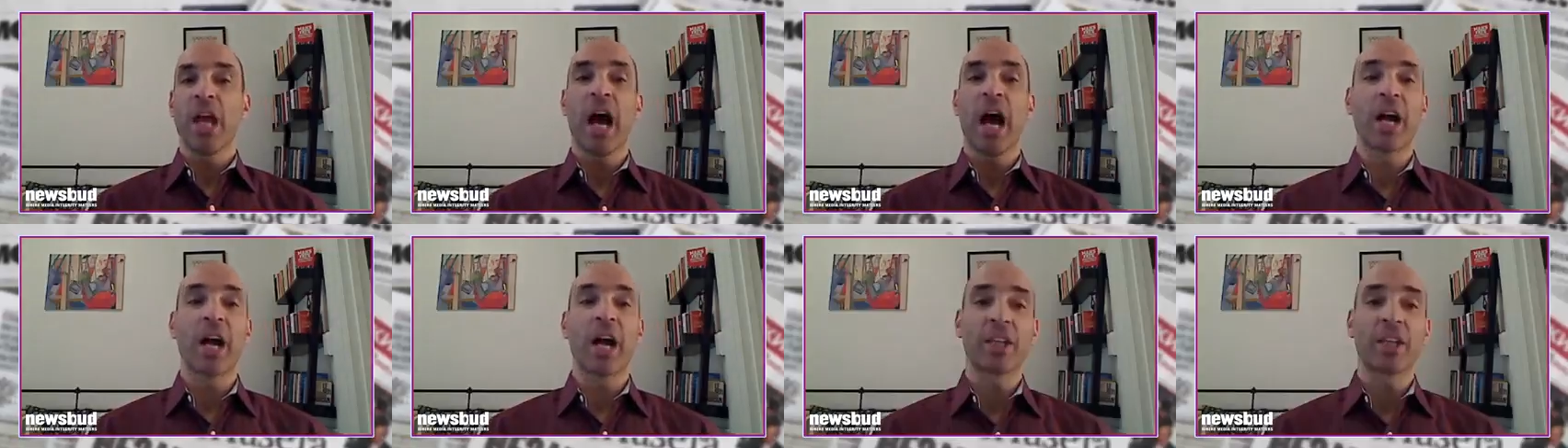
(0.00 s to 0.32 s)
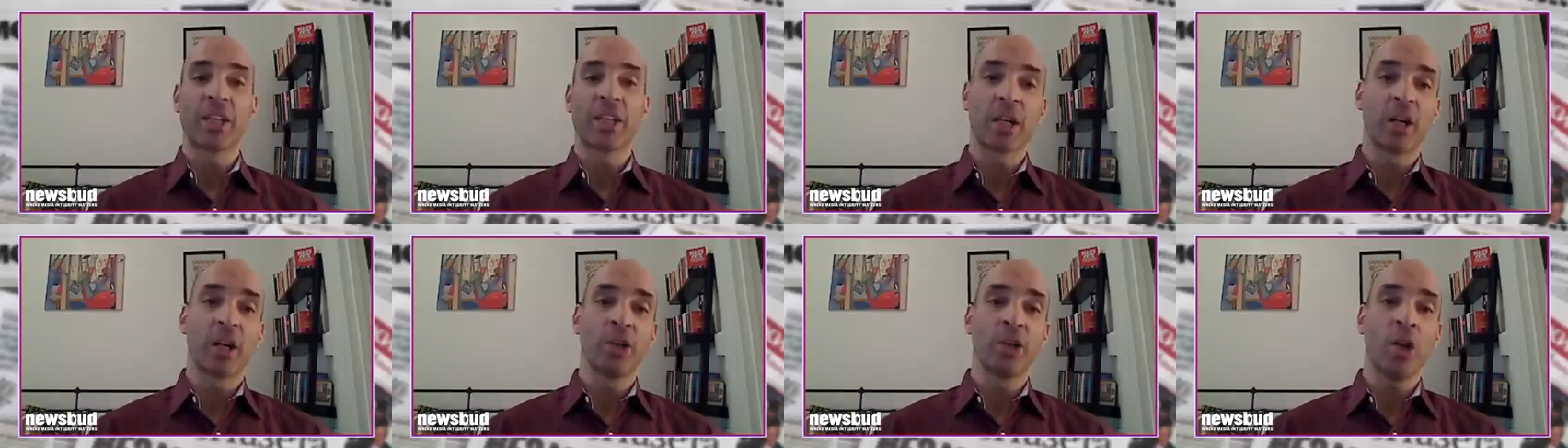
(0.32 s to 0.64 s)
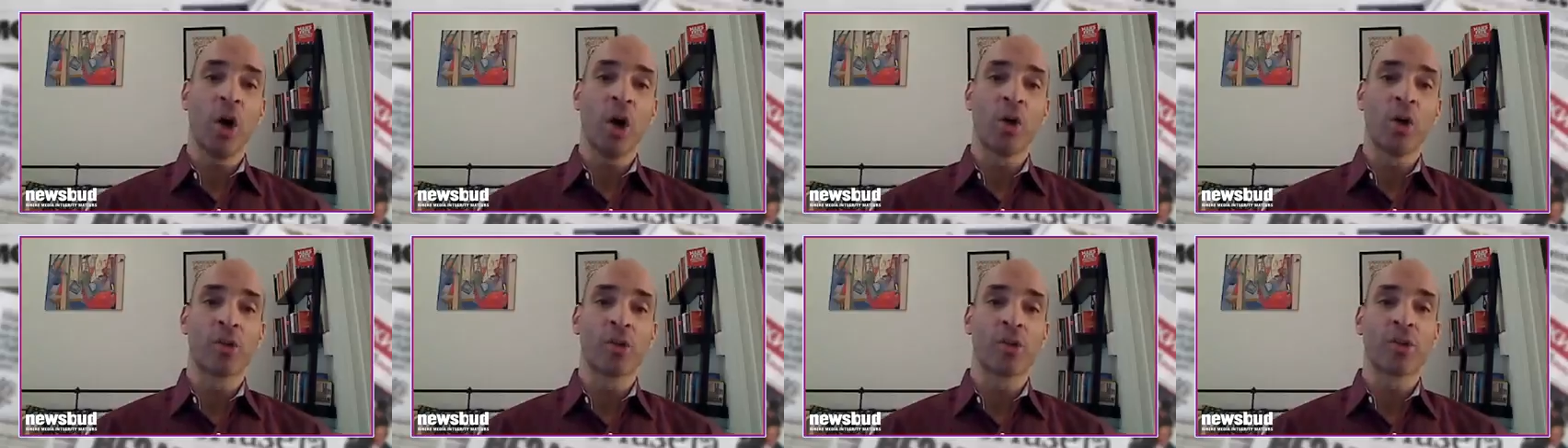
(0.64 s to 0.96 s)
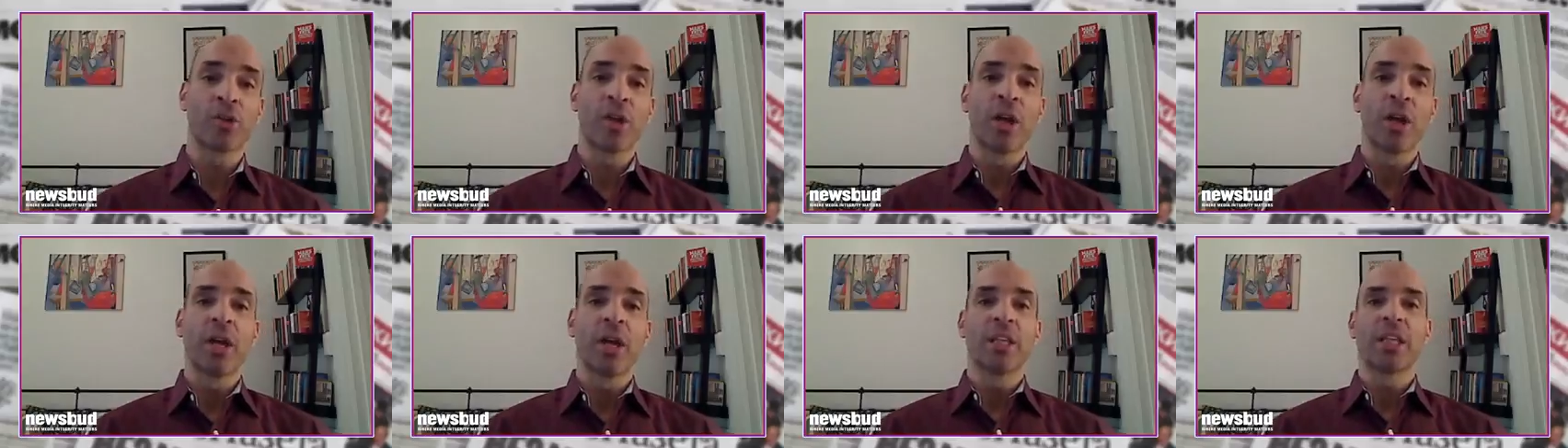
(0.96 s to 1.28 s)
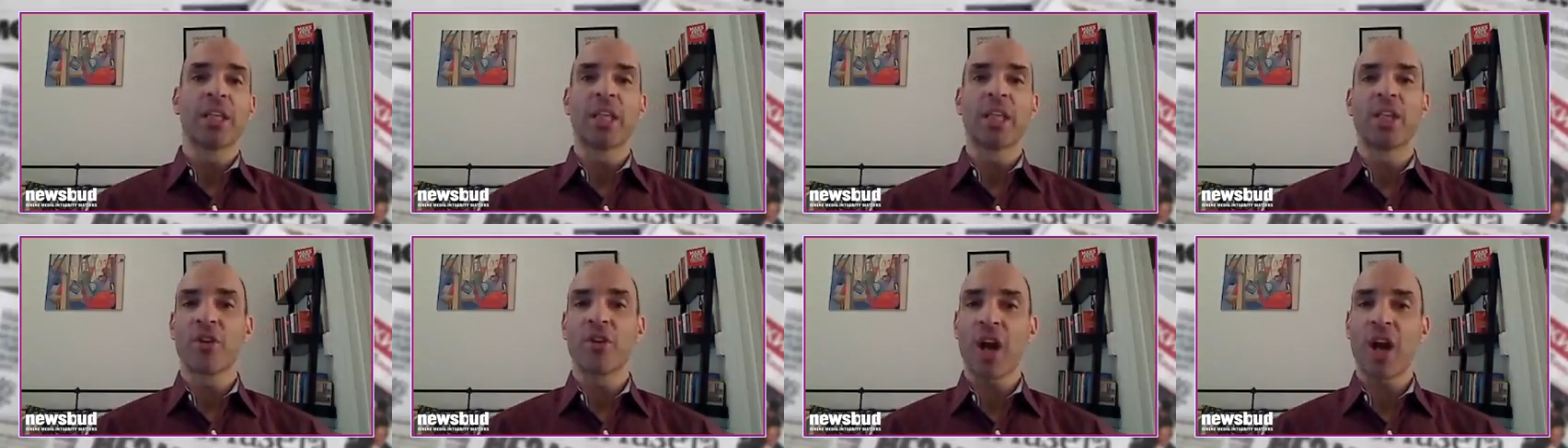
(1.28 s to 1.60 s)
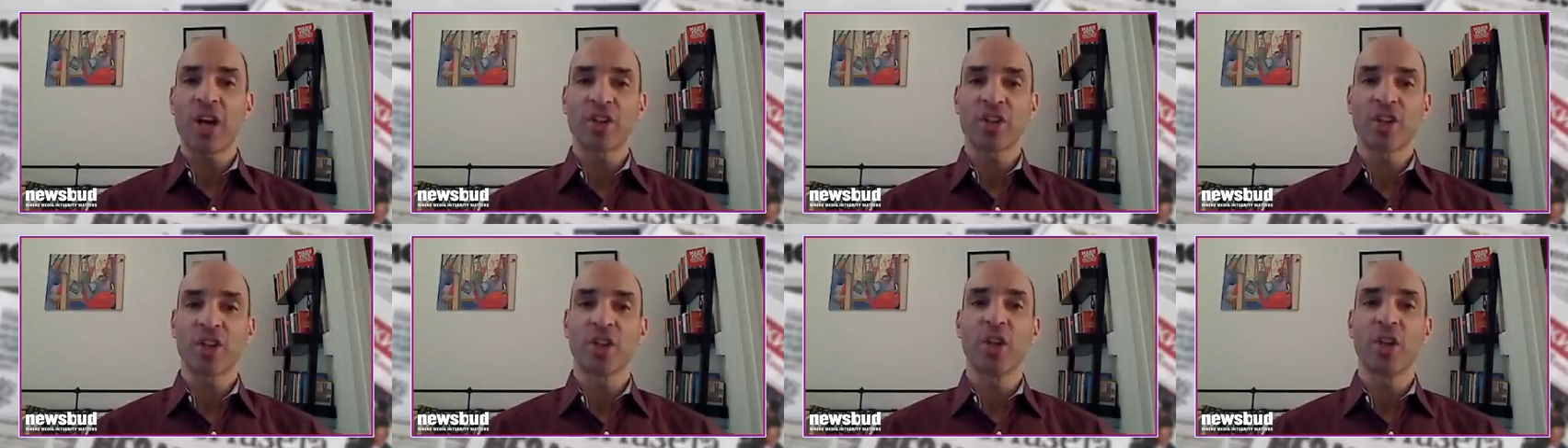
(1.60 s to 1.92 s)
The article notes that the
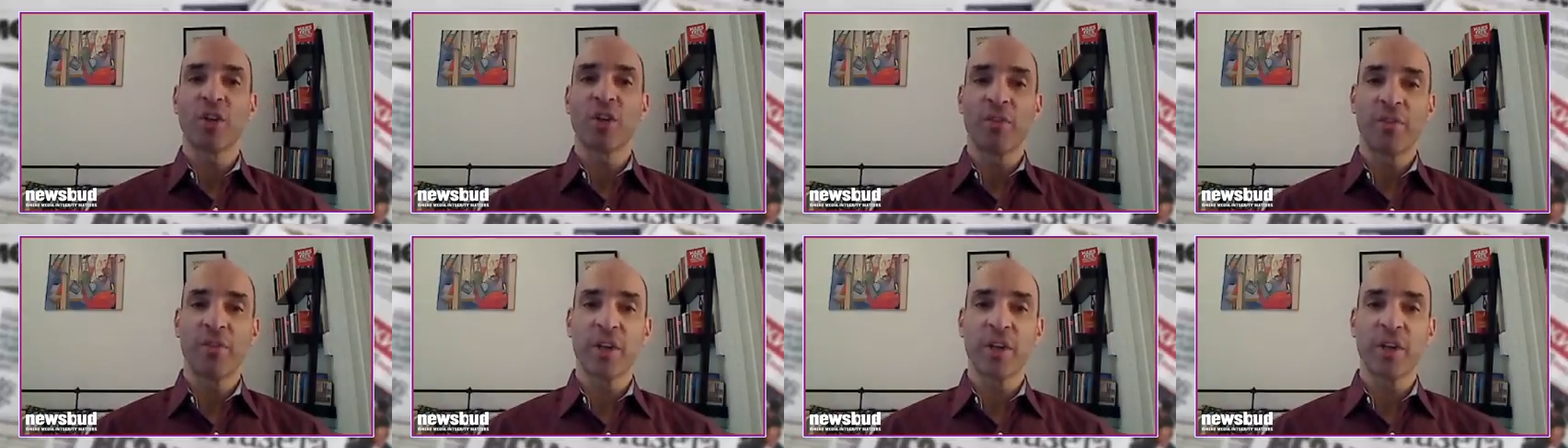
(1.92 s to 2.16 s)
Russian